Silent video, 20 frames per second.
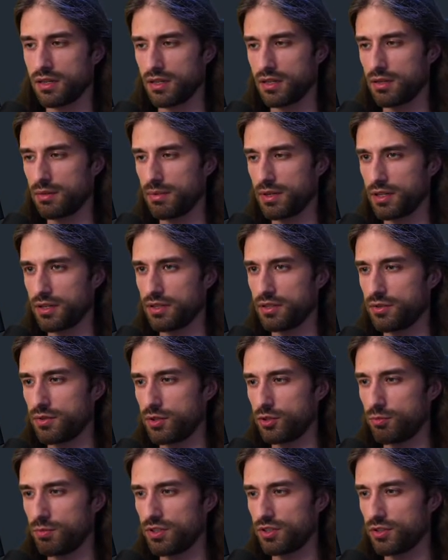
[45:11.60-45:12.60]
oh my god, it's
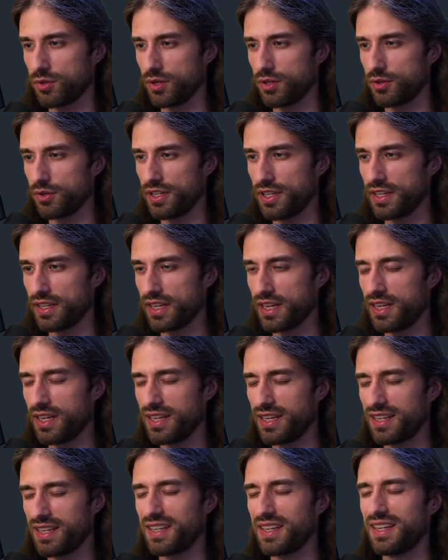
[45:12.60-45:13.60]
going to be so annoying
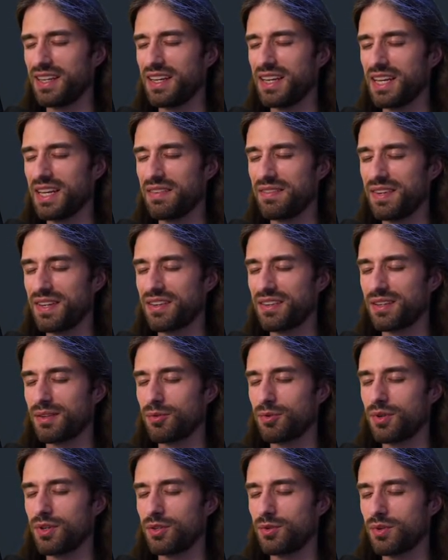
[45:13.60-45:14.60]
because
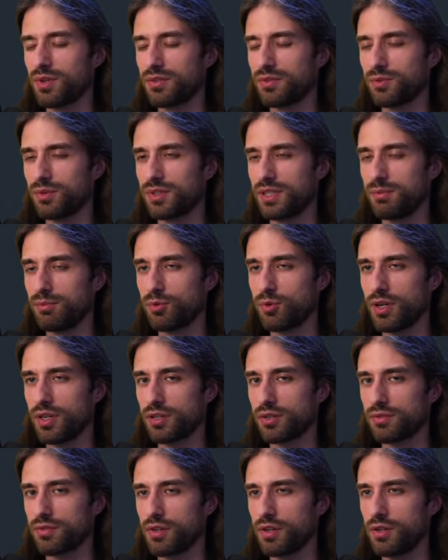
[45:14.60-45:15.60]
I'm going to have to keep track
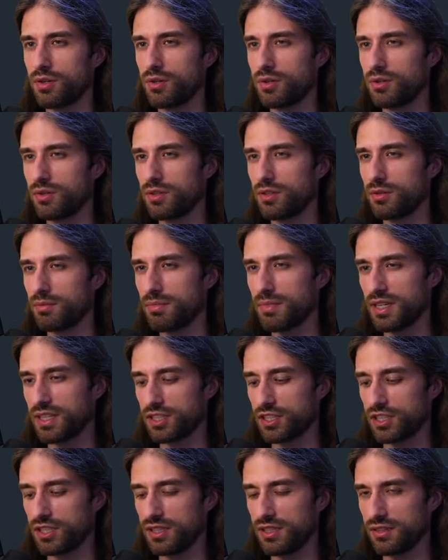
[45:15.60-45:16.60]
of all the
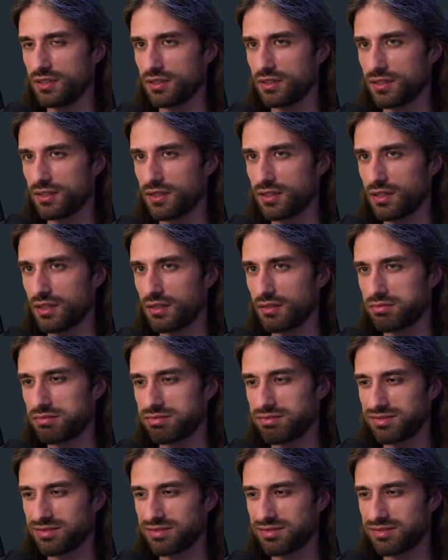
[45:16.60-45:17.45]
matches. Oh,